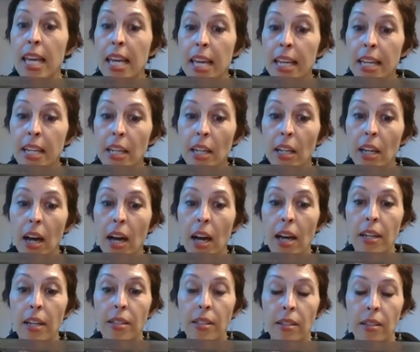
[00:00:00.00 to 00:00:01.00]
it
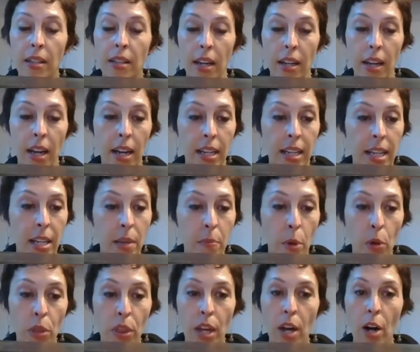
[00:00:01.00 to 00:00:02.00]
got, I got
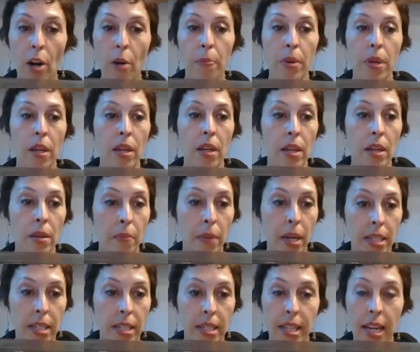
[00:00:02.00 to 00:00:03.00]

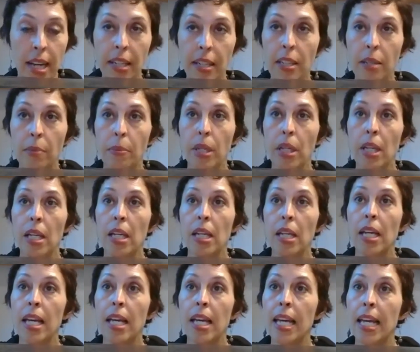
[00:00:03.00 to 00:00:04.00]
chemotherapy,
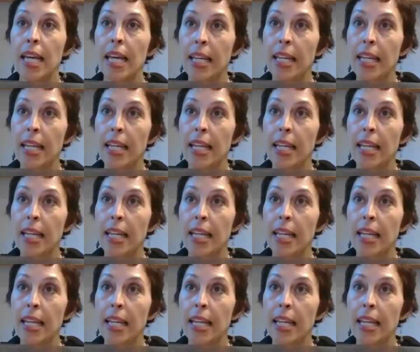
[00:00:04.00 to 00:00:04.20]
mastectomy,